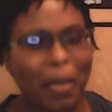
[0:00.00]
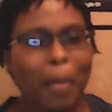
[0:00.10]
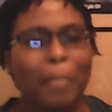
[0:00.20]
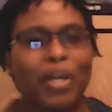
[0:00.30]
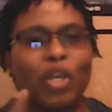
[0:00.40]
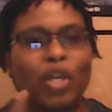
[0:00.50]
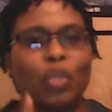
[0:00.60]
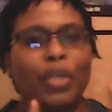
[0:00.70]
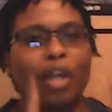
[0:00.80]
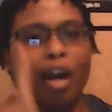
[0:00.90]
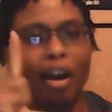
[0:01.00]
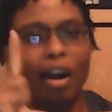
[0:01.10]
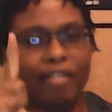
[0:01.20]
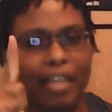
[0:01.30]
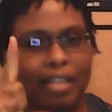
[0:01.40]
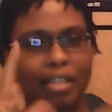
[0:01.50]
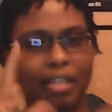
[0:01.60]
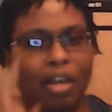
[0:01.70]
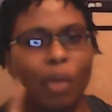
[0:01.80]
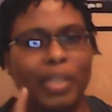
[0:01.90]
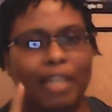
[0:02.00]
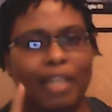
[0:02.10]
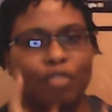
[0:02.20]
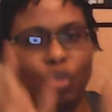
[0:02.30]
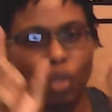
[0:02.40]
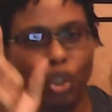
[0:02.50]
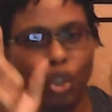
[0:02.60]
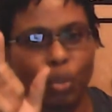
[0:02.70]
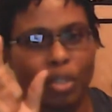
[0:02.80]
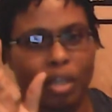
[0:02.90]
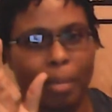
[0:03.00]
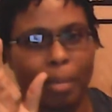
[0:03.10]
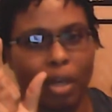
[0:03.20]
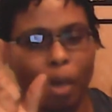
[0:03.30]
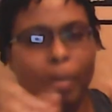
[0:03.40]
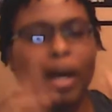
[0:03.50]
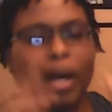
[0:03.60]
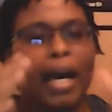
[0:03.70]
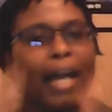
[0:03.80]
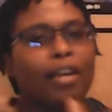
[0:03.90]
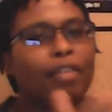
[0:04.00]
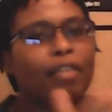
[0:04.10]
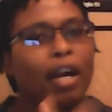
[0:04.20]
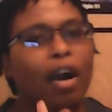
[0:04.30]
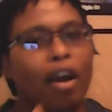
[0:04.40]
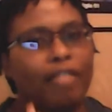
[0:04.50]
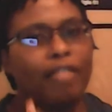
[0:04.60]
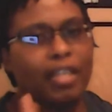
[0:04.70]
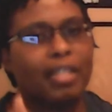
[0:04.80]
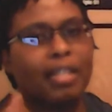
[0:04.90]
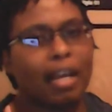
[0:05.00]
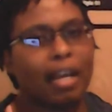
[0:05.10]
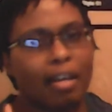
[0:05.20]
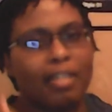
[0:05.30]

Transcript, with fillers: because when you harvest, you always have new shoots coming up and the harvest staggers